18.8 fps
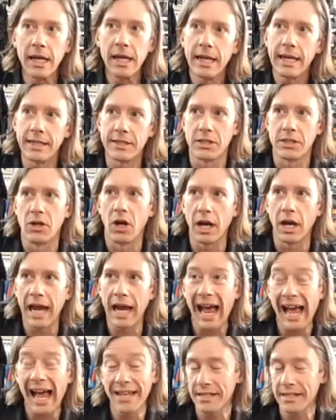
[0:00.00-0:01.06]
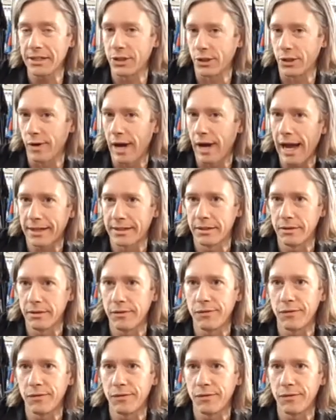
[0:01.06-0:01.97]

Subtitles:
It's not as interactive.